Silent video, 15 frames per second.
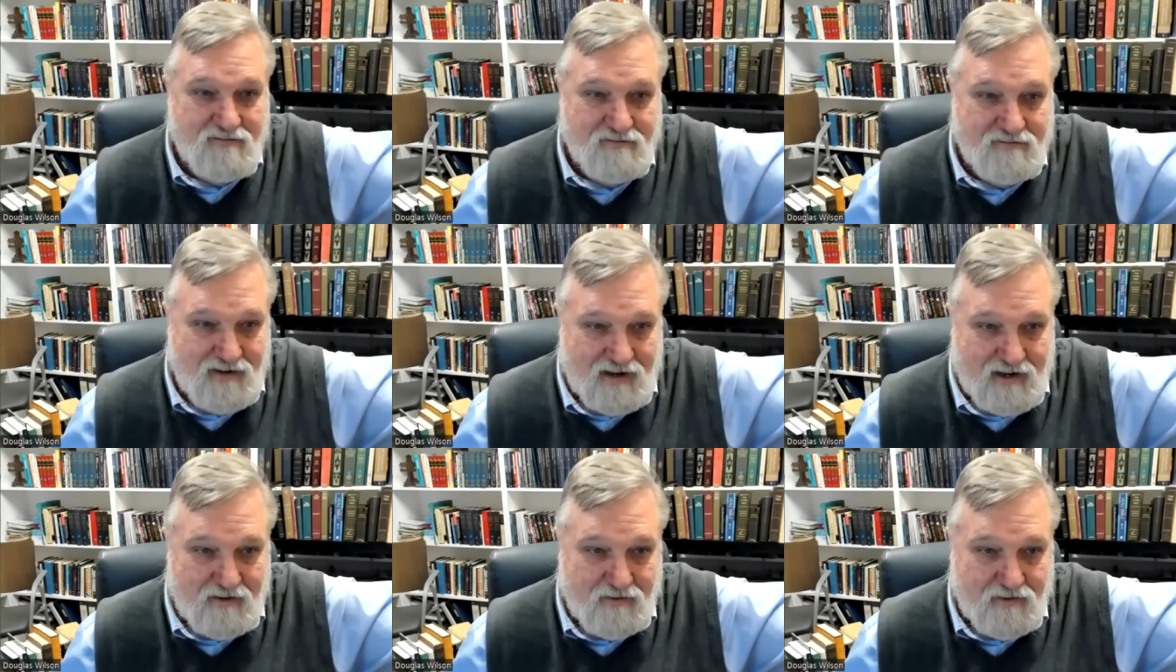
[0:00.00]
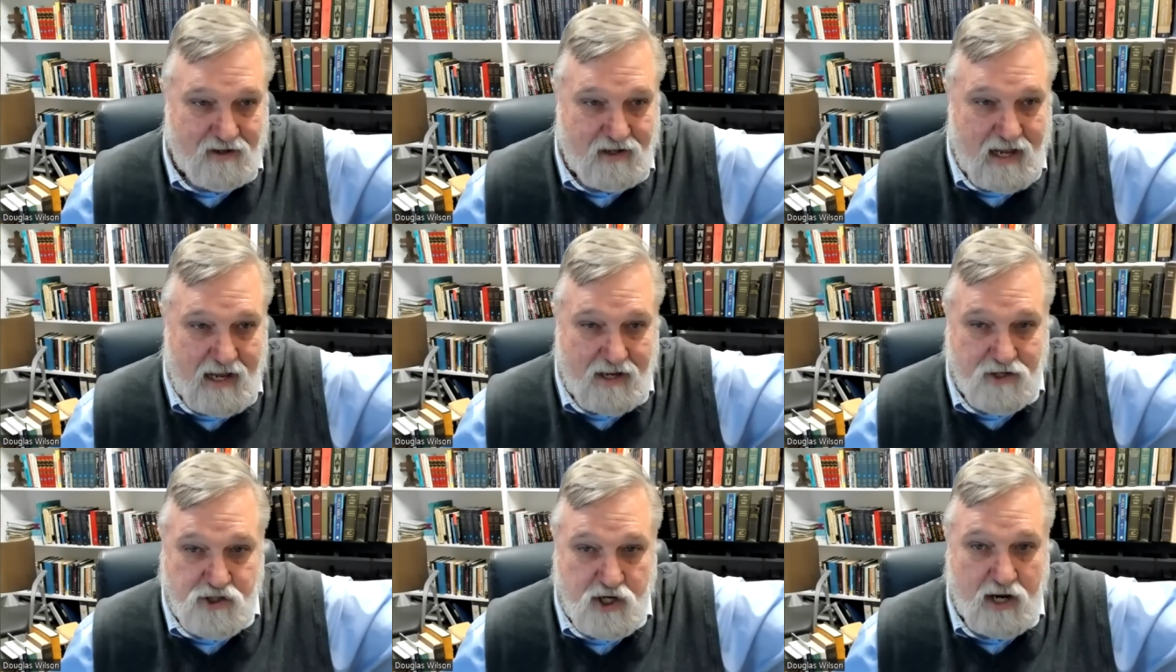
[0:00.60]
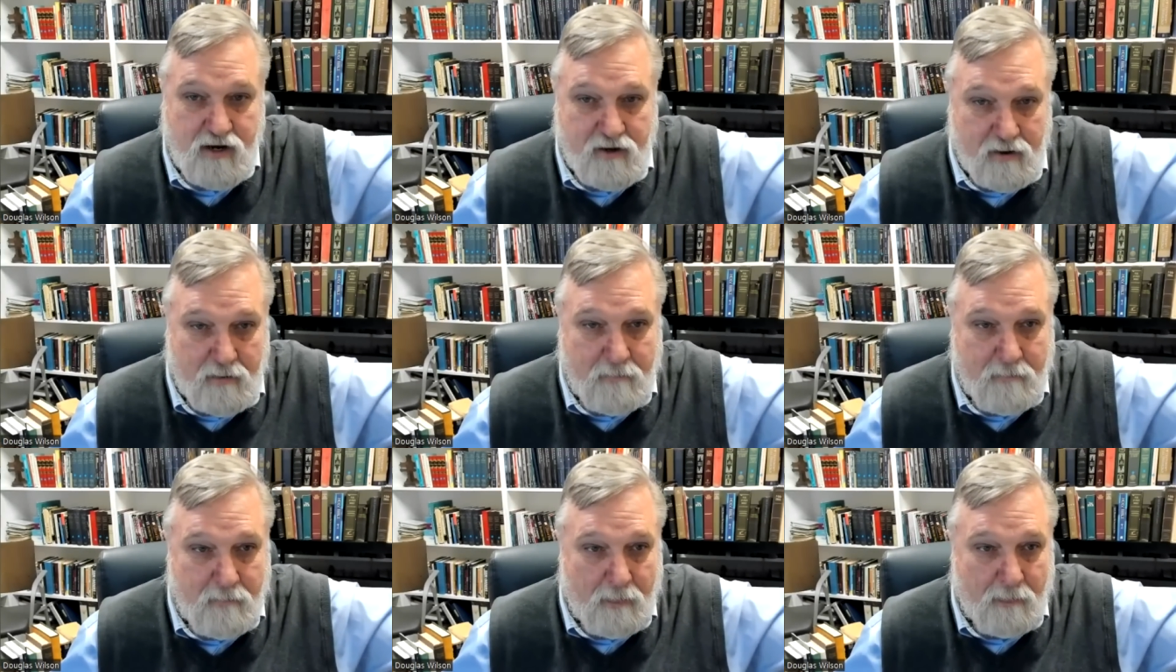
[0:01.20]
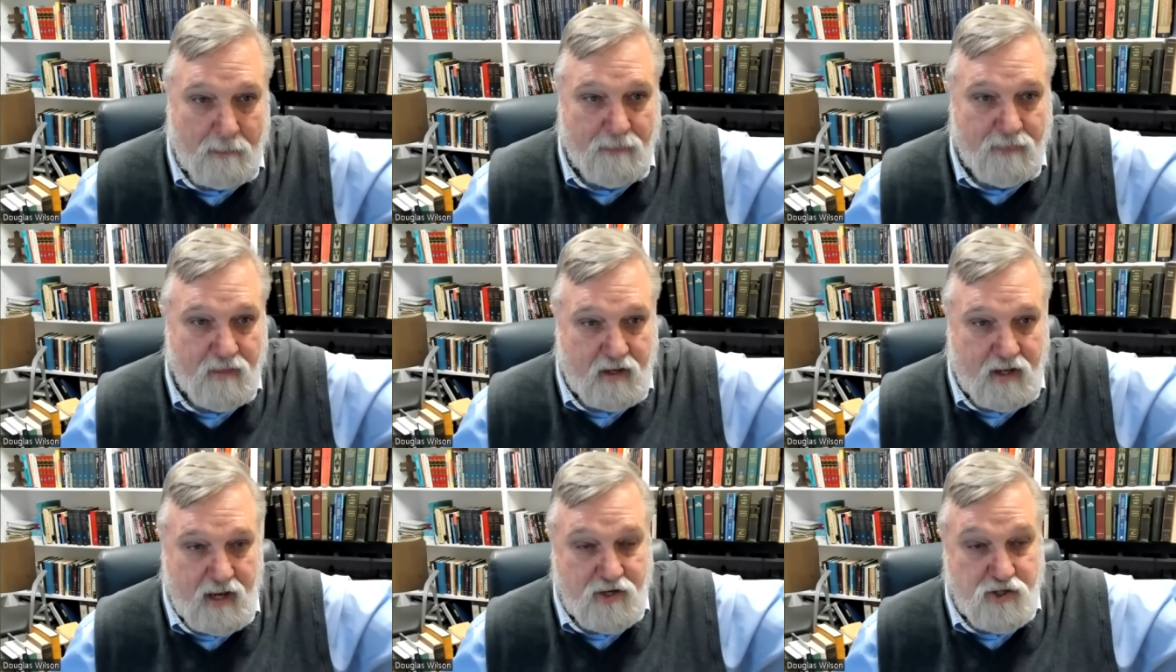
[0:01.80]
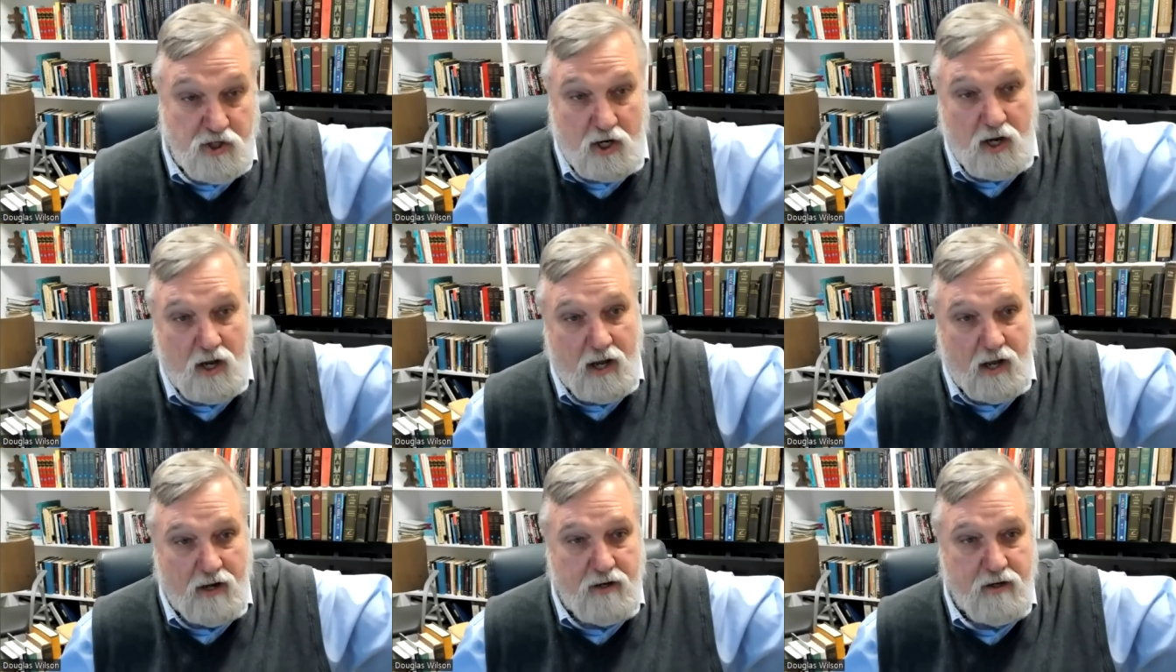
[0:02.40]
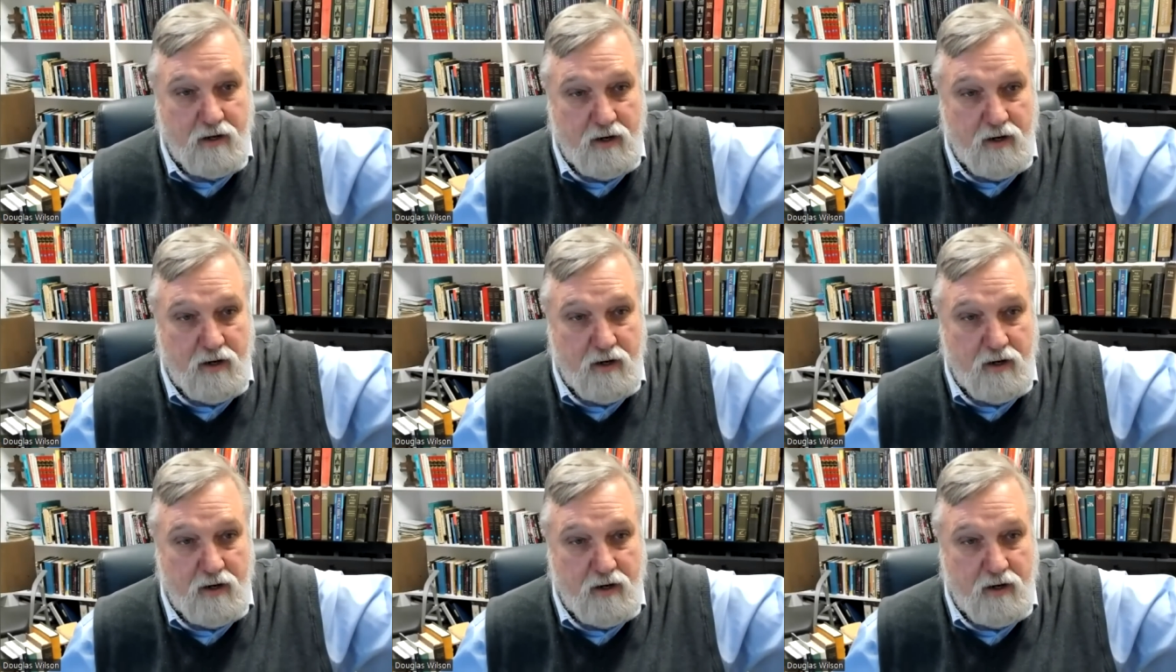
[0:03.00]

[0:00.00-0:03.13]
uh, the gay agenda, the gay jihad,